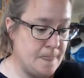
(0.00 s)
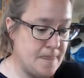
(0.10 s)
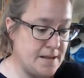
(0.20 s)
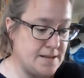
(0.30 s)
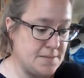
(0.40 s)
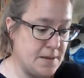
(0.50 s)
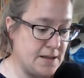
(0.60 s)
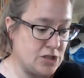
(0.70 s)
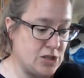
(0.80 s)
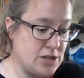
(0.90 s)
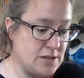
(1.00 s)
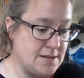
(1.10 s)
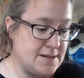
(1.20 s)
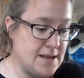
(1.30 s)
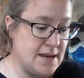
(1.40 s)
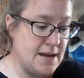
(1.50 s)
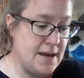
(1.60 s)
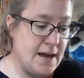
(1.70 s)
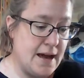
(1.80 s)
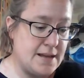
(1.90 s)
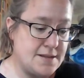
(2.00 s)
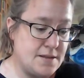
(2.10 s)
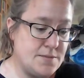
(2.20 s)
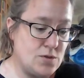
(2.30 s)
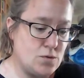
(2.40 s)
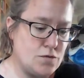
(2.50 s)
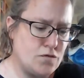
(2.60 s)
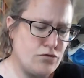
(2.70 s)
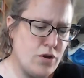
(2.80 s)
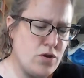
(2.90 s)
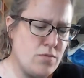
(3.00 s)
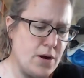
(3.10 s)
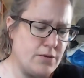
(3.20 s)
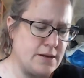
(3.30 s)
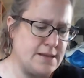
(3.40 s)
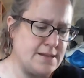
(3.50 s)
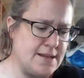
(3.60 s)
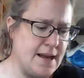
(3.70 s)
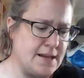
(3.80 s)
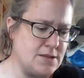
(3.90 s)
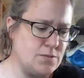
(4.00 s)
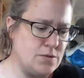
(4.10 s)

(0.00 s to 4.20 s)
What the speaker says: This man, she could see, had some sort of crowbar in his hand